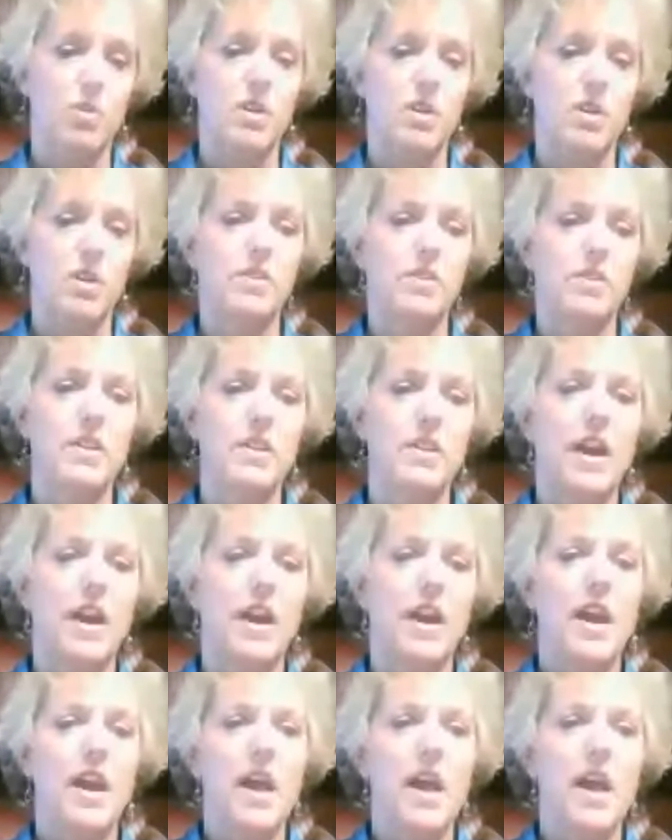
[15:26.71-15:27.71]
life
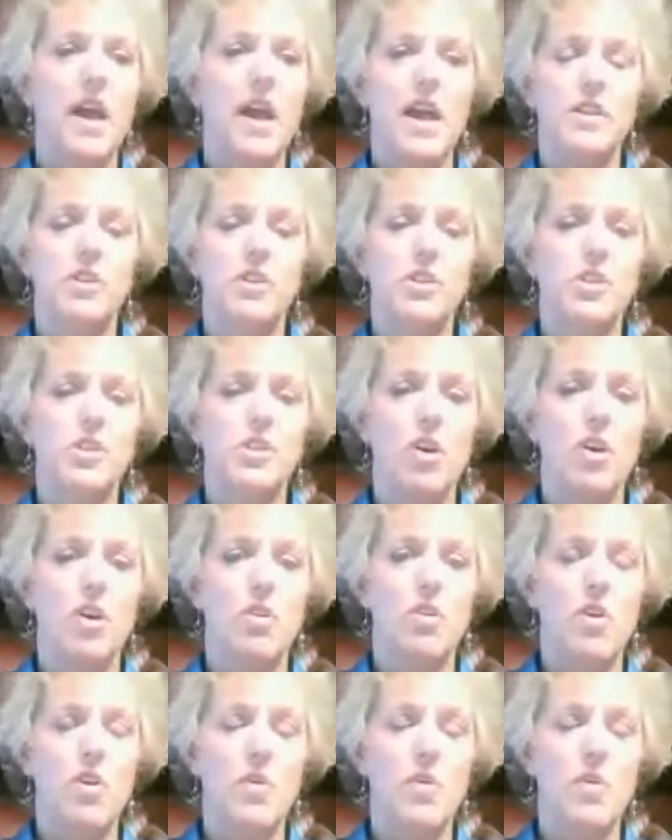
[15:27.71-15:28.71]
source.
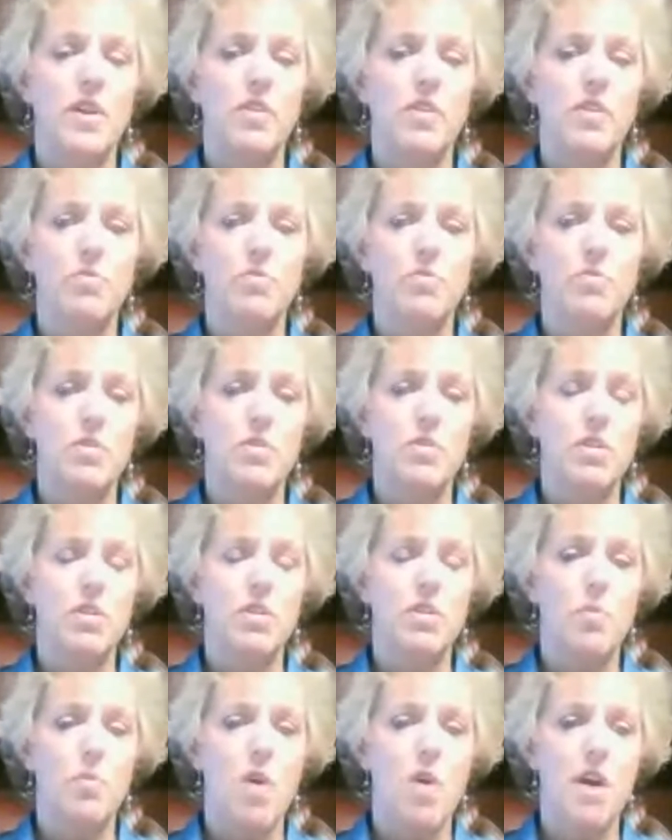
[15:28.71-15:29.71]
And so
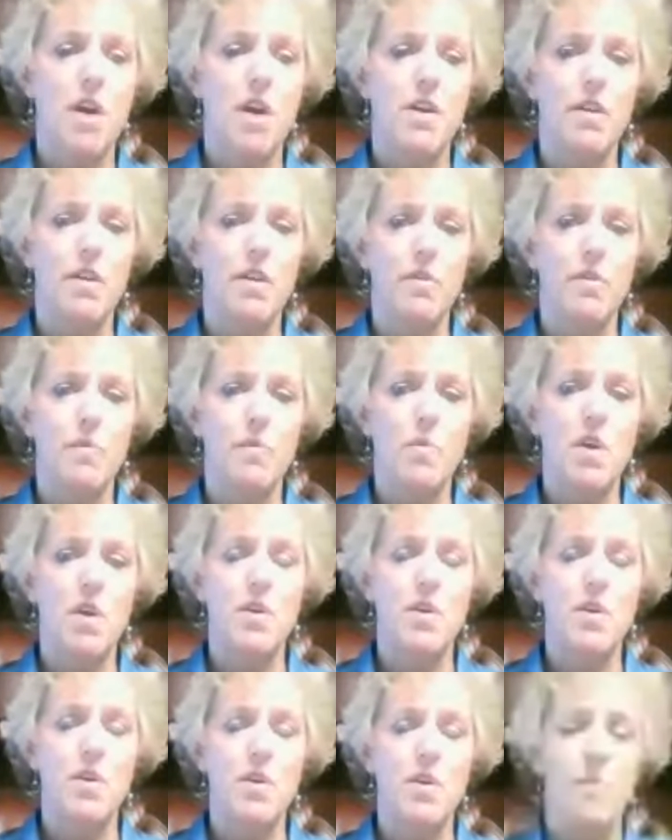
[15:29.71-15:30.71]
going through the
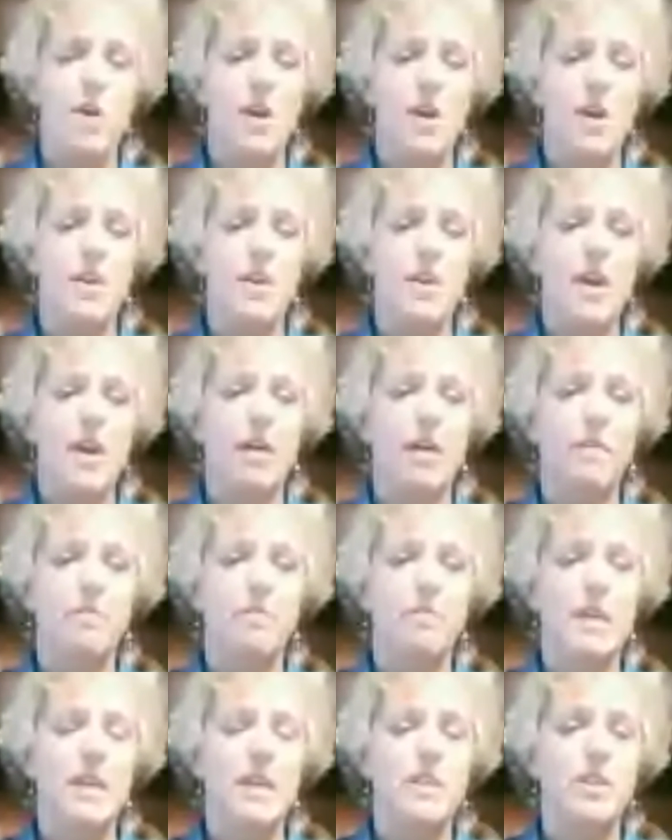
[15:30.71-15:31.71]
Water
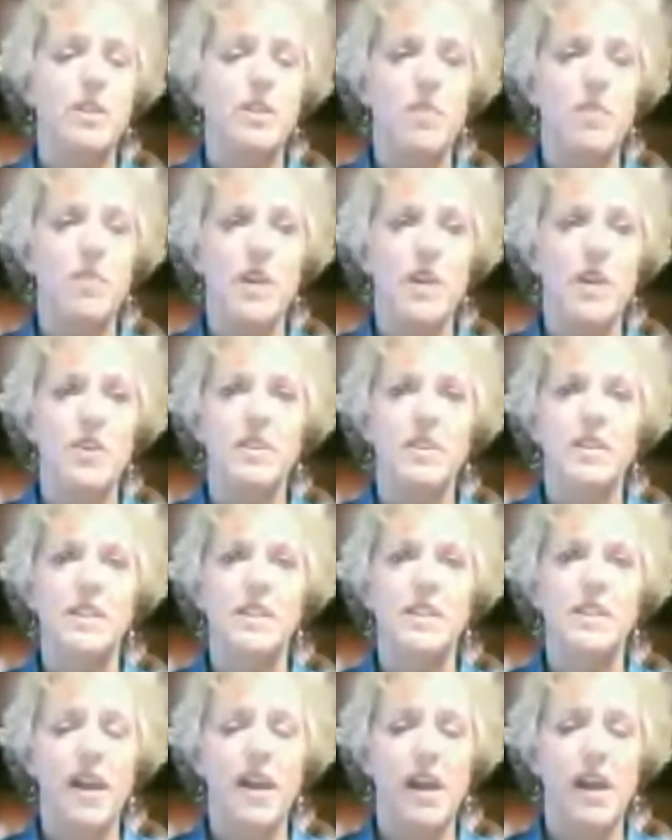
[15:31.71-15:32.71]
101 helped me
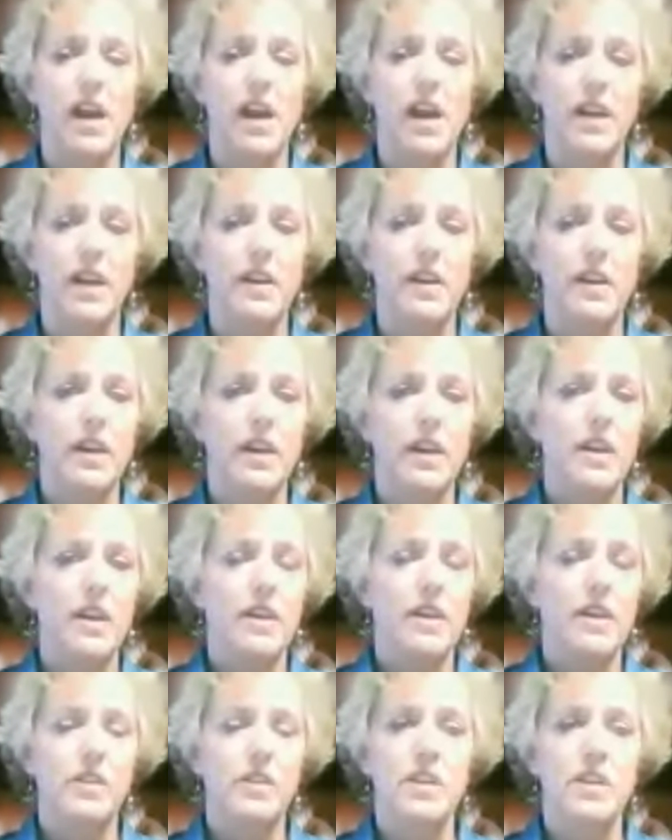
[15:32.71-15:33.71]
to understand
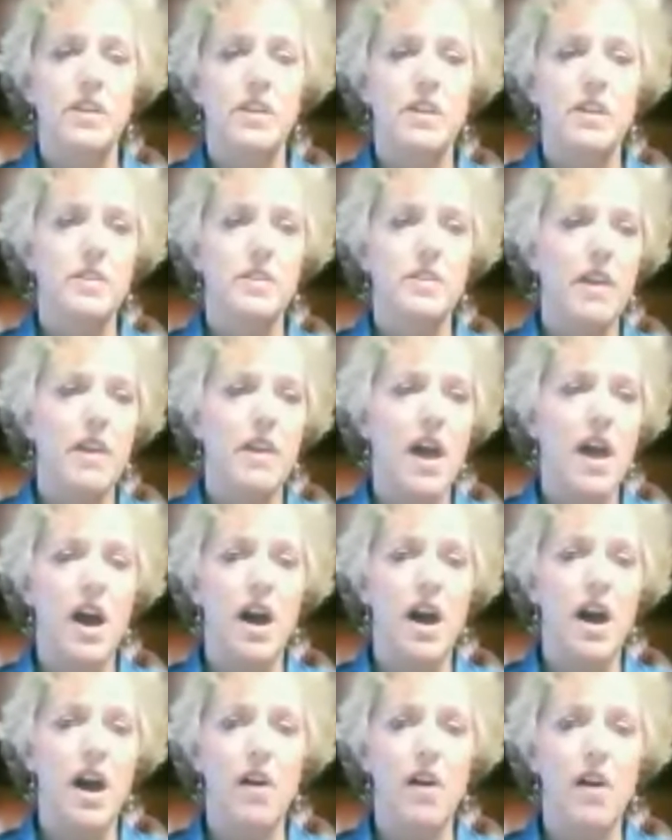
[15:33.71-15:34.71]
just
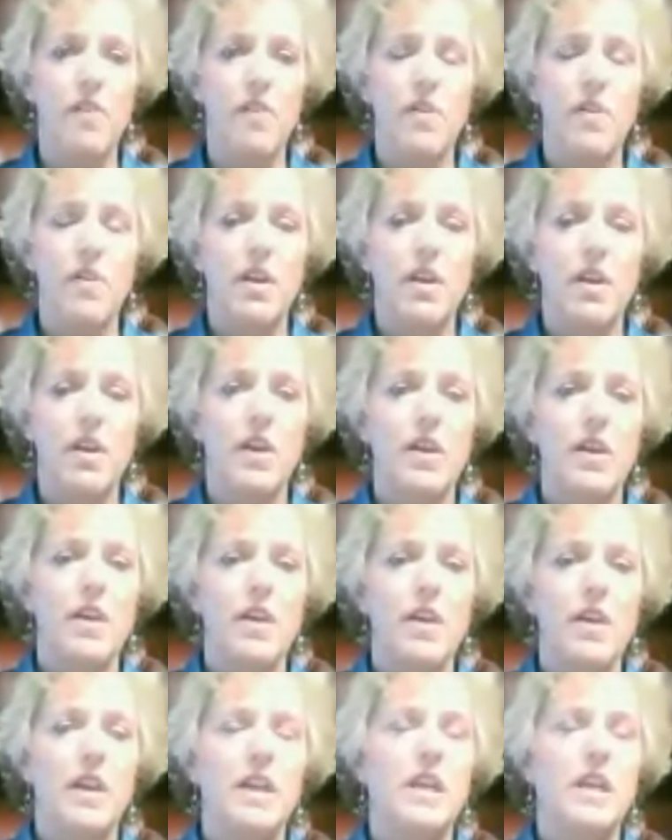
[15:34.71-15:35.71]
how
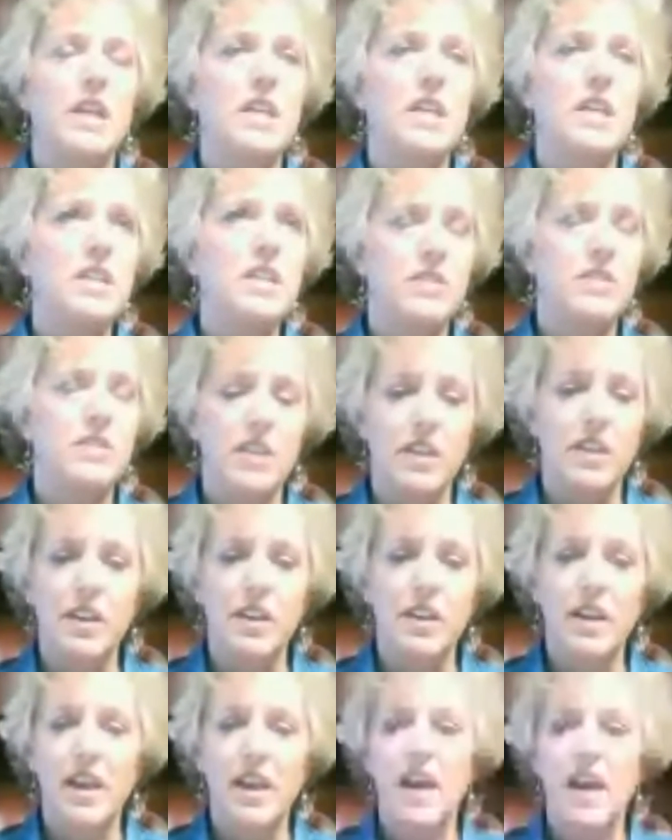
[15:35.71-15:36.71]

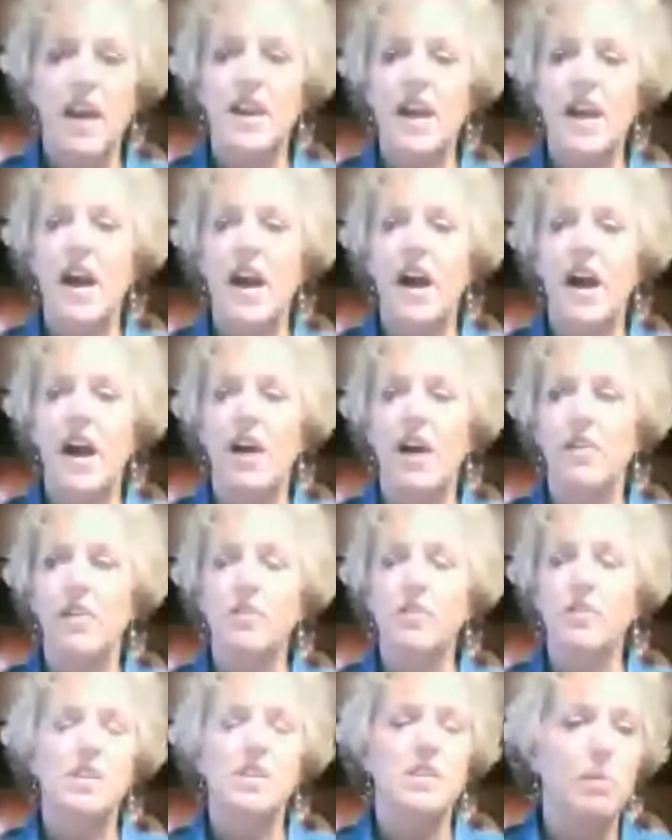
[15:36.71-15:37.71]
easy and
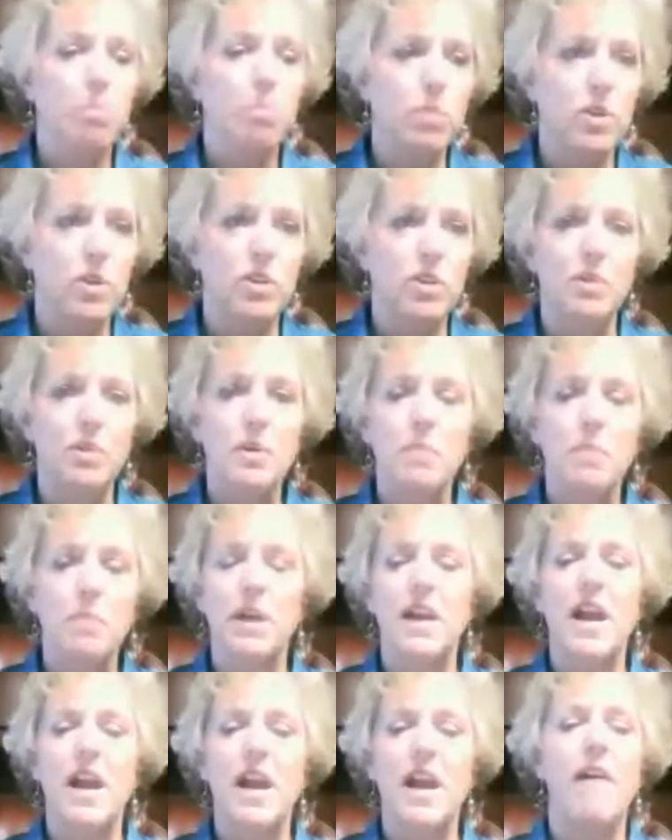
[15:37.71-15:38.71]
how simple,
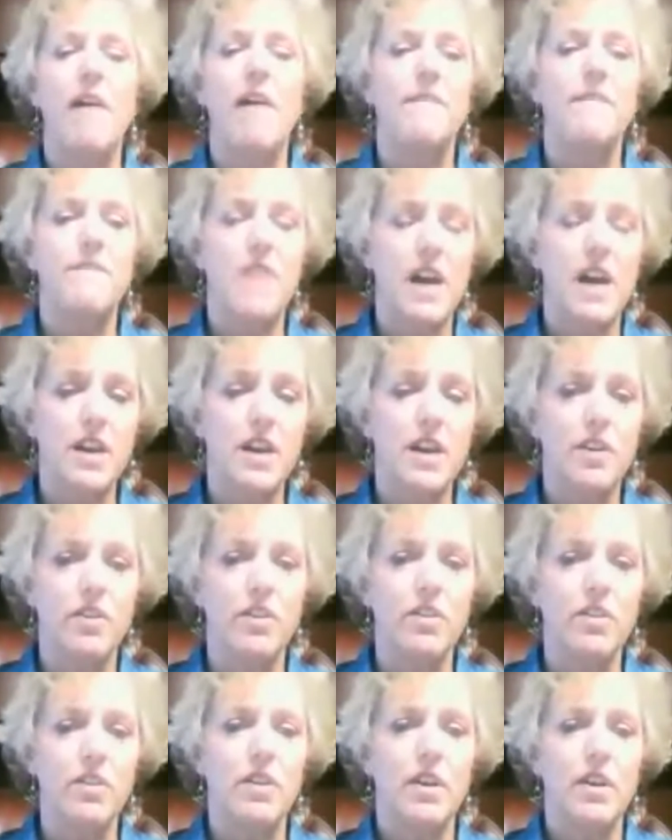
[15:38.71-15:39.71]
but how
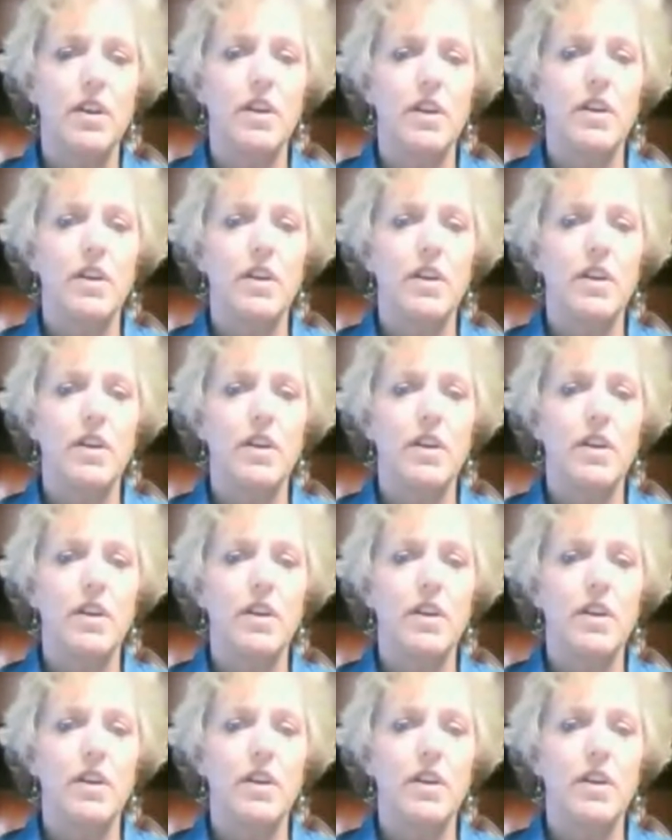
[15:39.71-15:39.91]
vital